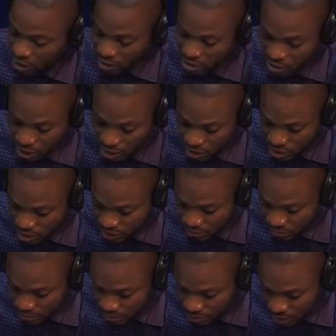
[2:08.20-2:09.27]
the executive.
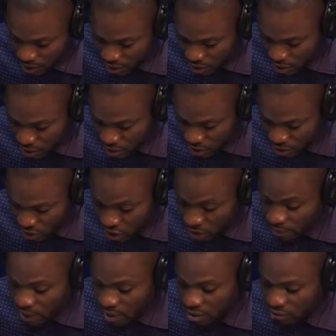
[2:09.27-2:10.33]

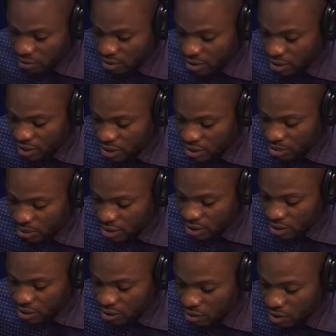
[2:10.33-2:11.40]
Chairman of the Senate
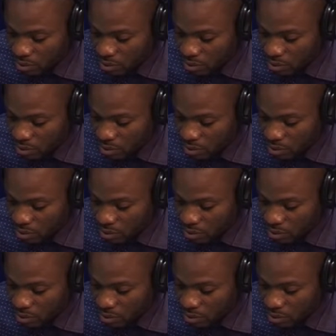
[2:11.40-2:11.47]
Committee on